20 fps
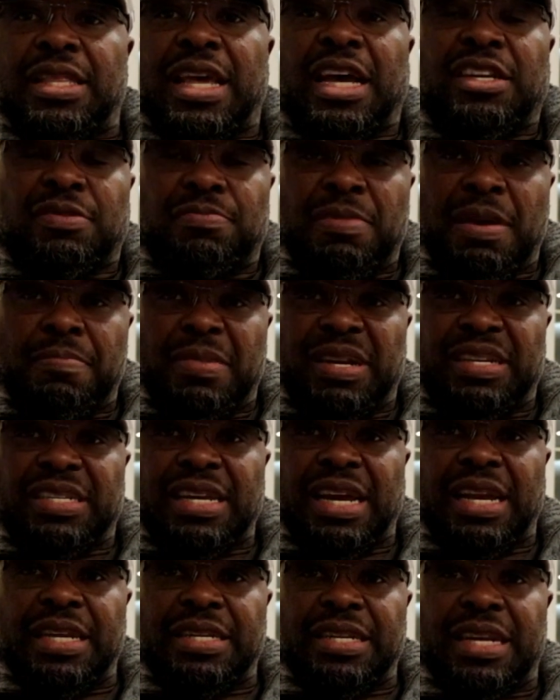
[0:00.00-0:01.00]
That's my
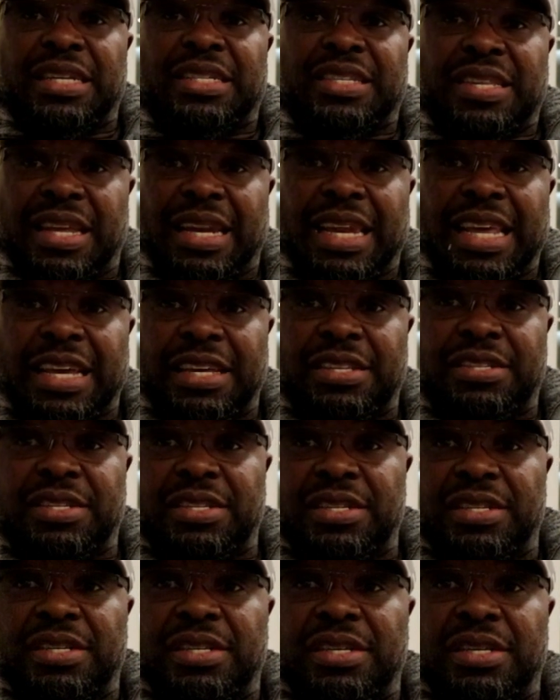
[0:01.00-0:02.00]
mentality and still
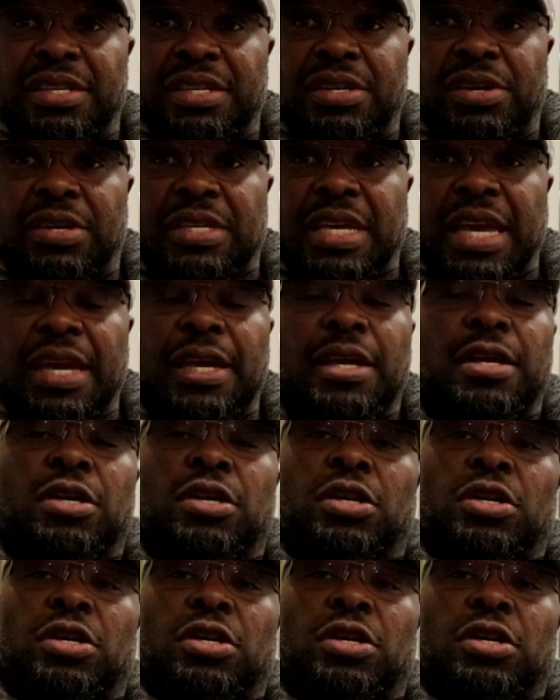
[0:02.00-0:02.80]
is, okay?